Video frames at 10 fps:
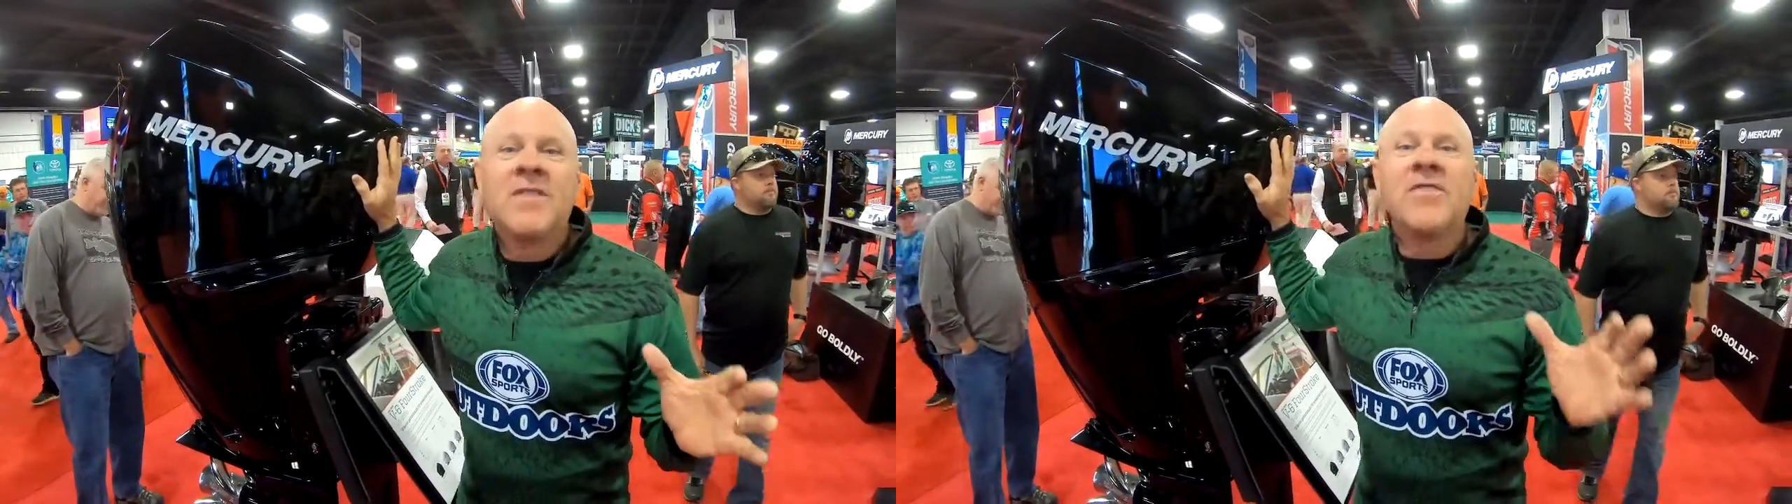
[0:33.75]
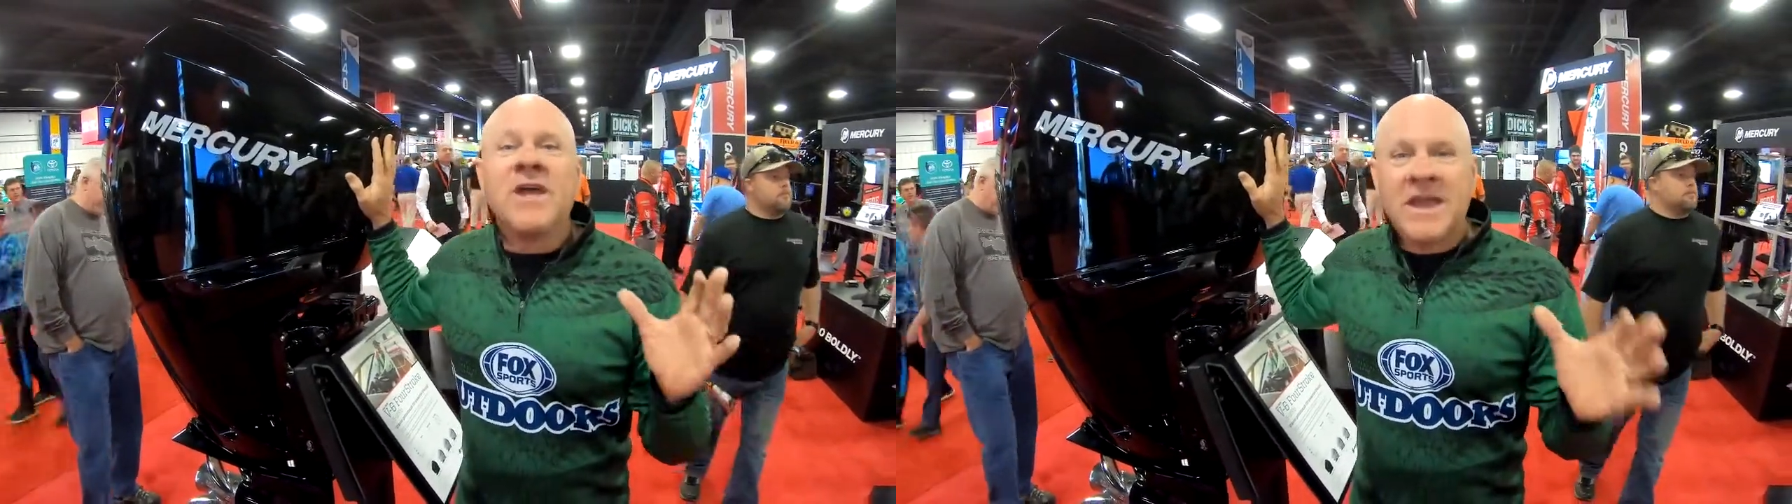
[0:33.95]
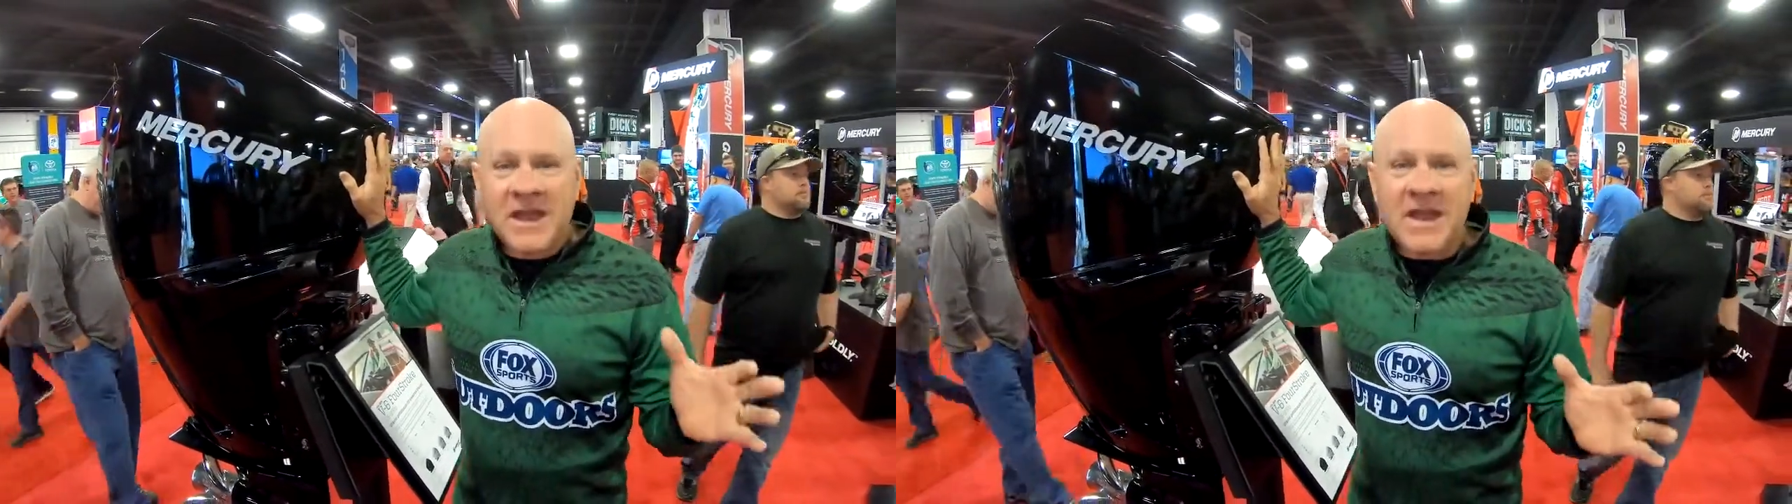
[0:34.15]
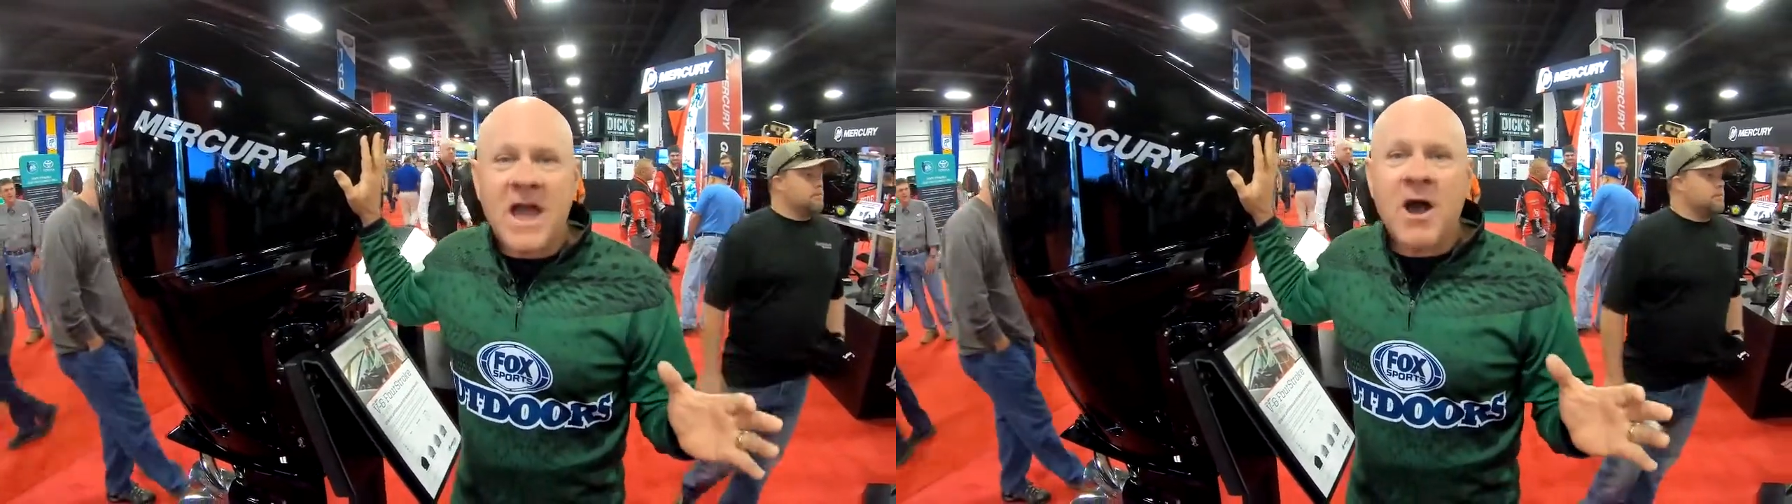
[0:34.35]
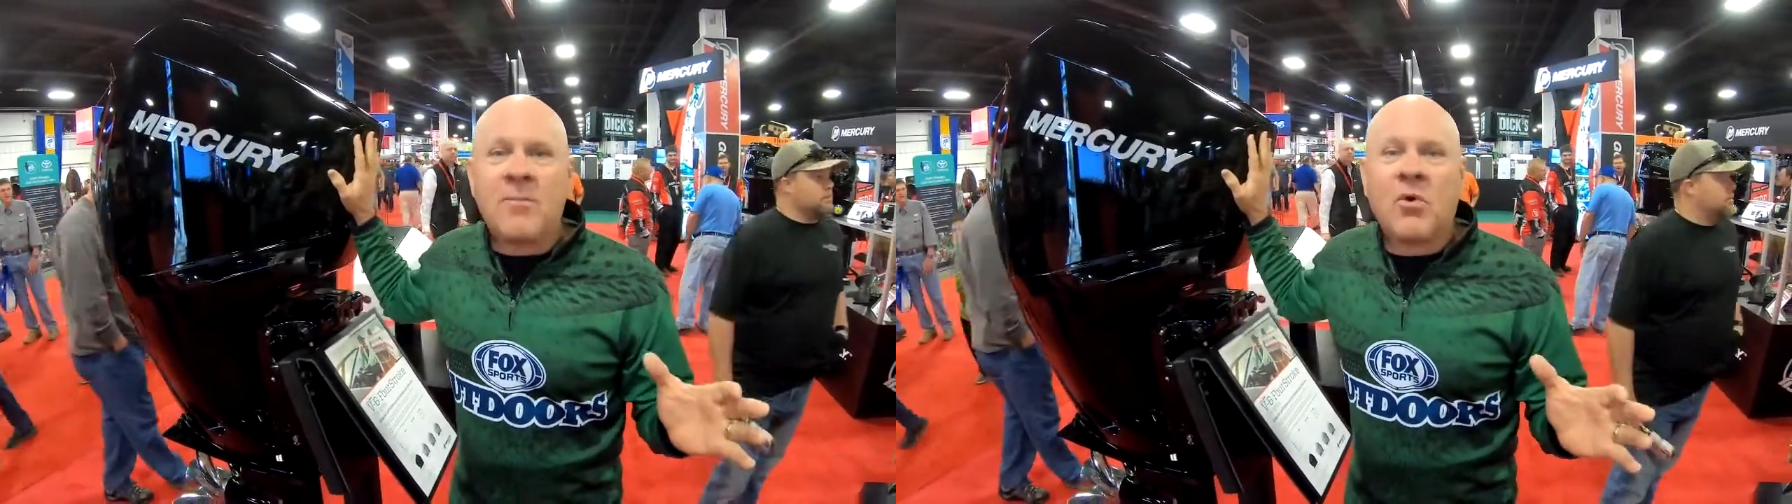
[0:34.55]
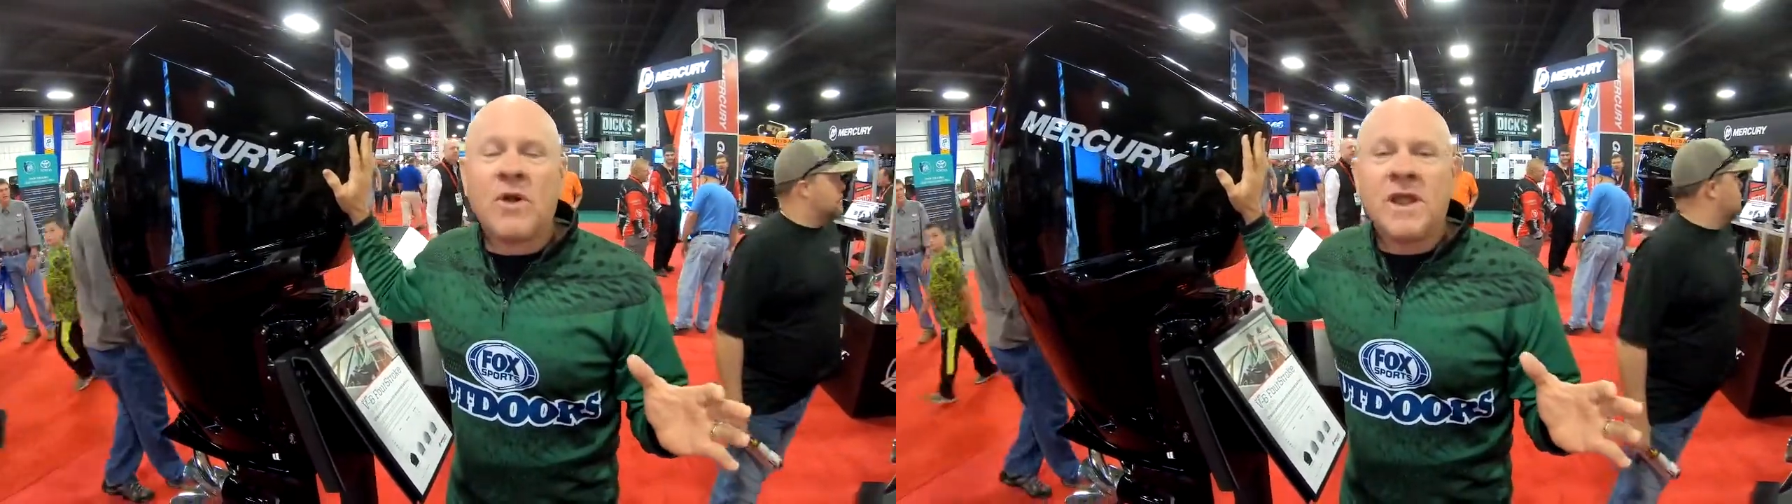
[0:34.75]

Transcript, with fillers: than any outboard